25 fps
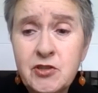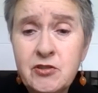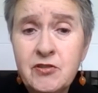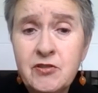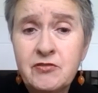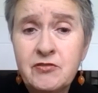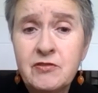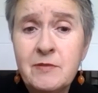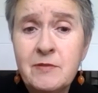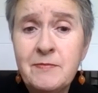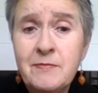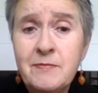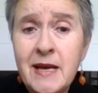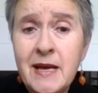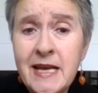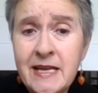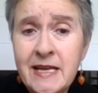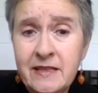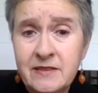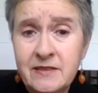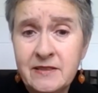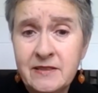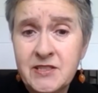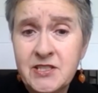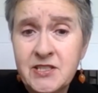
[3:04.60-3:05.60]
of truth
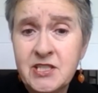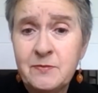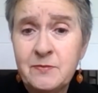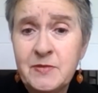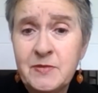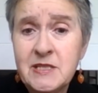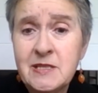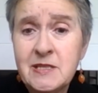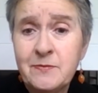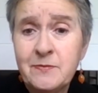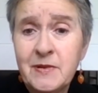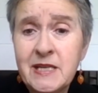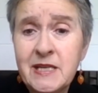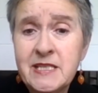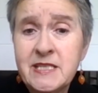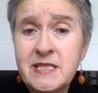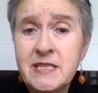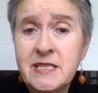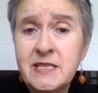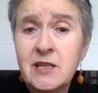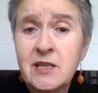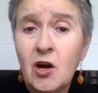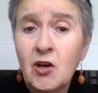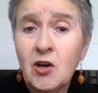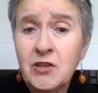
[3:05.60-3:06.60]
remains to be
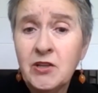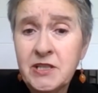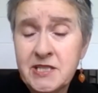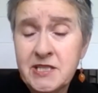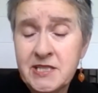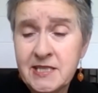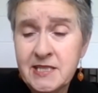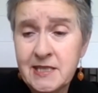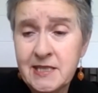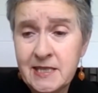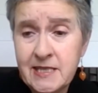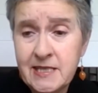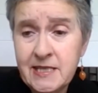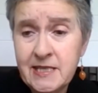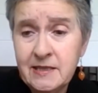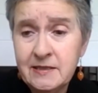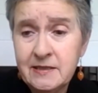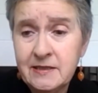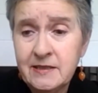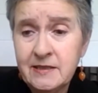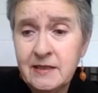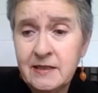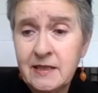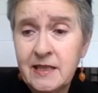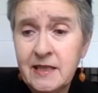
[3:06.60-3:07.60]
debated honestly
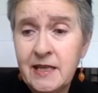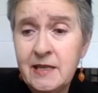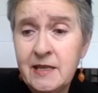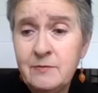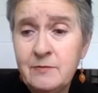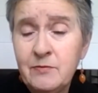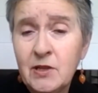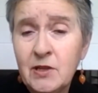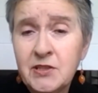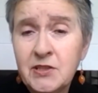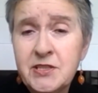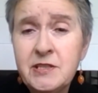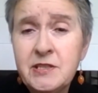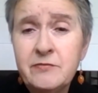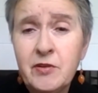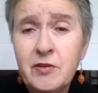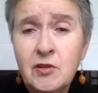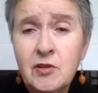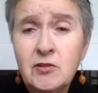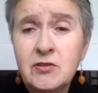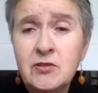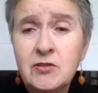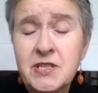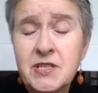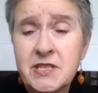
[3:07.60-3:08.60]
in
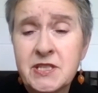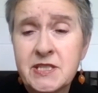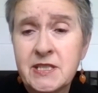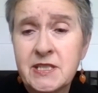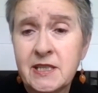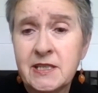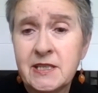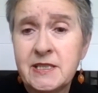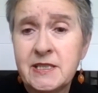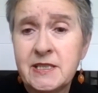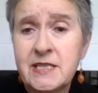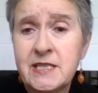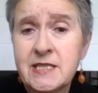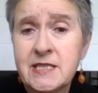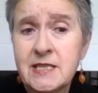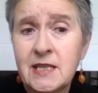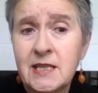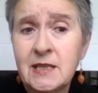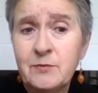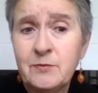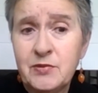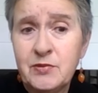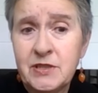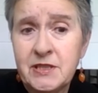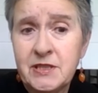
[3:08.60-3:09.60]
multivocal societies
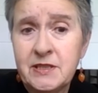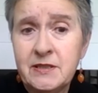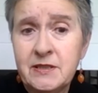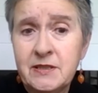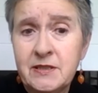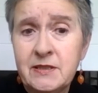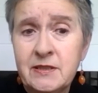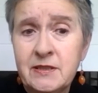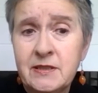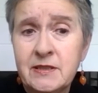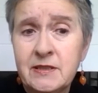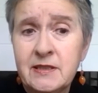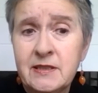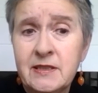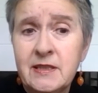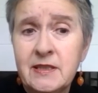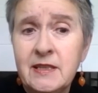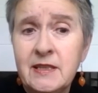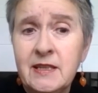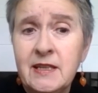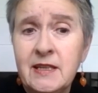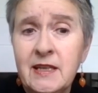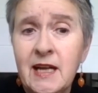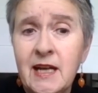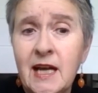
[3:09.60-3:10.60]
like Britain,
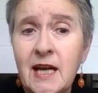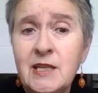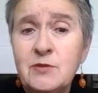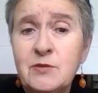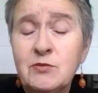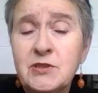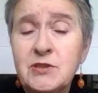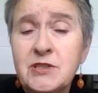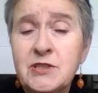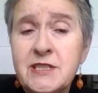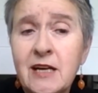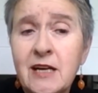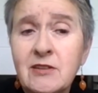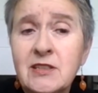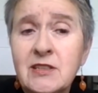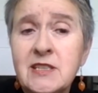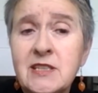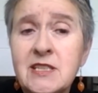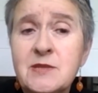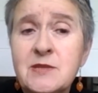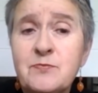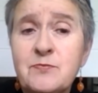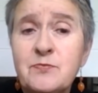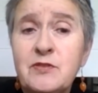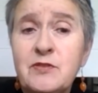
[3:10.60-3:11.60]
and will
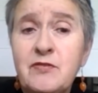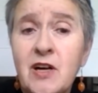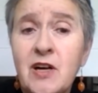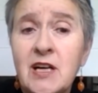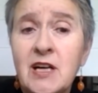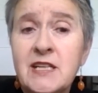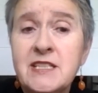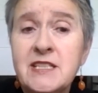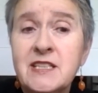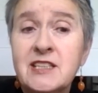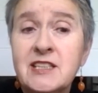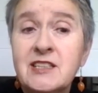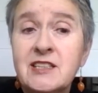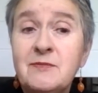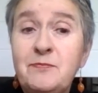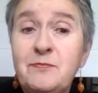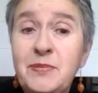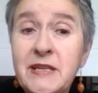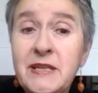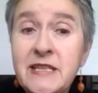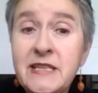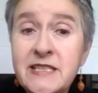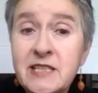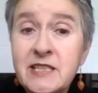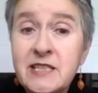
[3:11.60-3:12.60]
doubtless provide
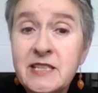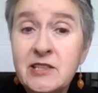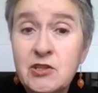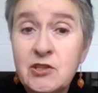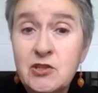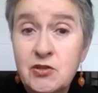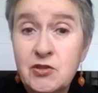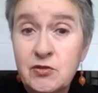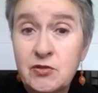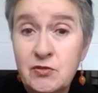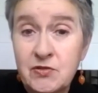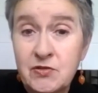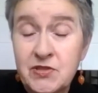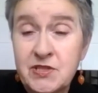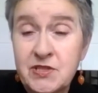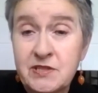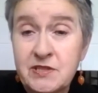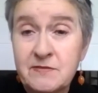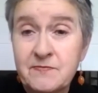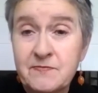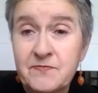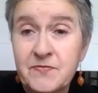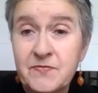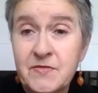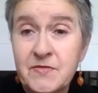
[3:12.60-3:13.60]
competing
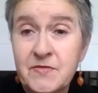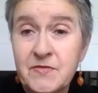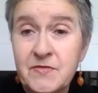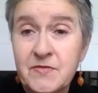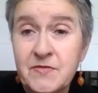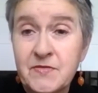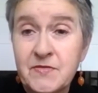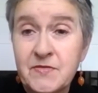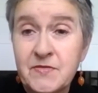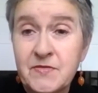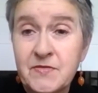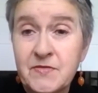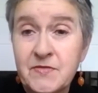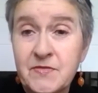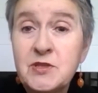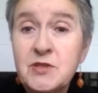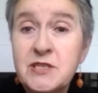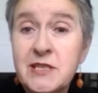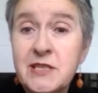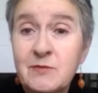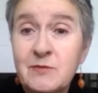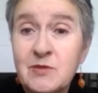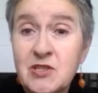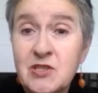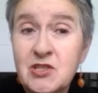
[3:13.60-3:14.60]
truths. So I hope to
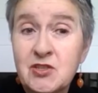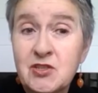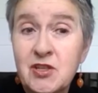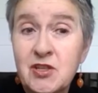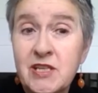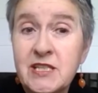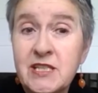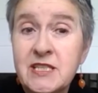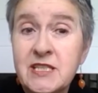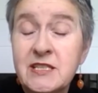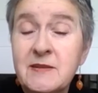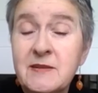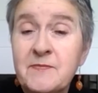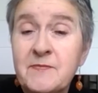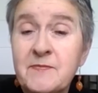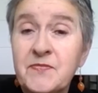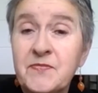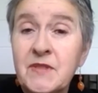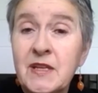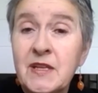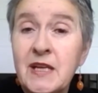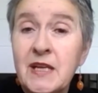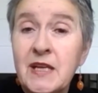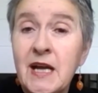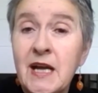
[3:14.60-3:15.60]
demonstrate
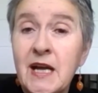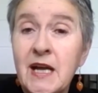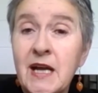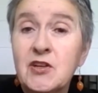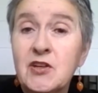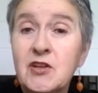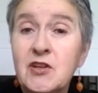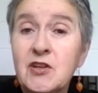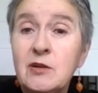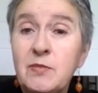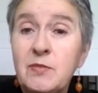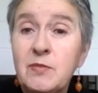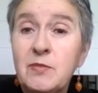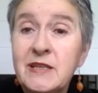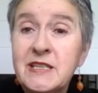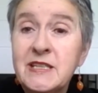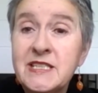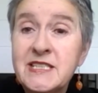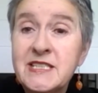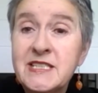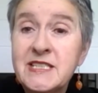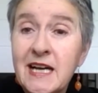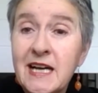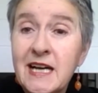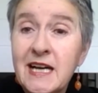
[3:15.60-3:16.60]
how the
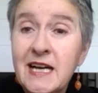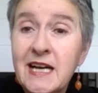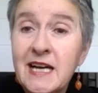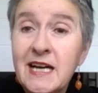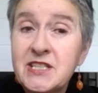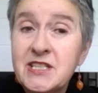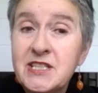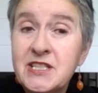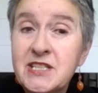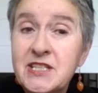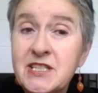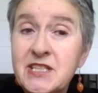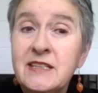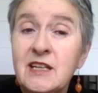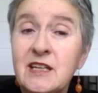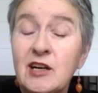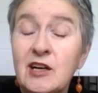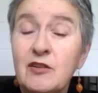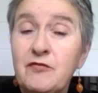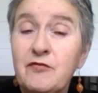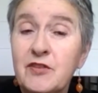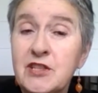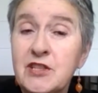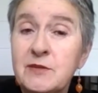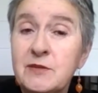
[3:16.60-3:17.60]
complementarity
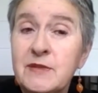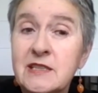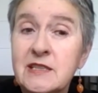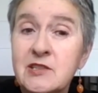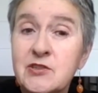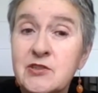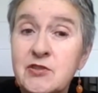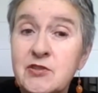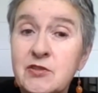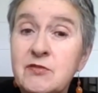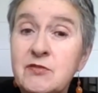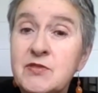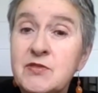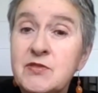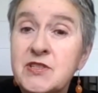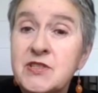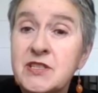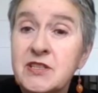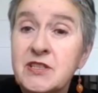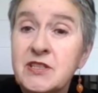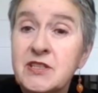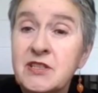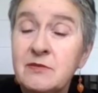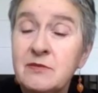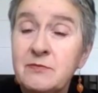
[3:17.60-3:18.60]
of fundamental
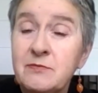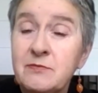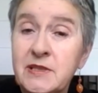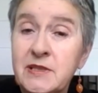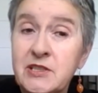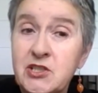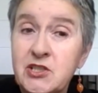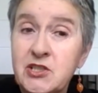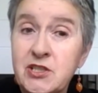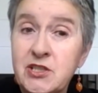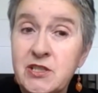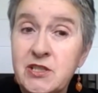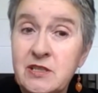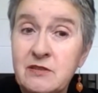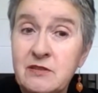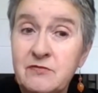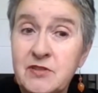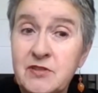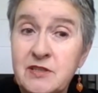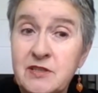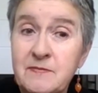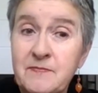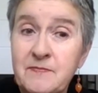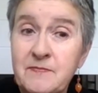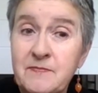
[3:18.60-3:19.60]
truths can be
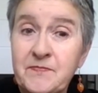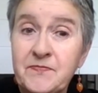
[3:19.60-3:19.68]
achieved.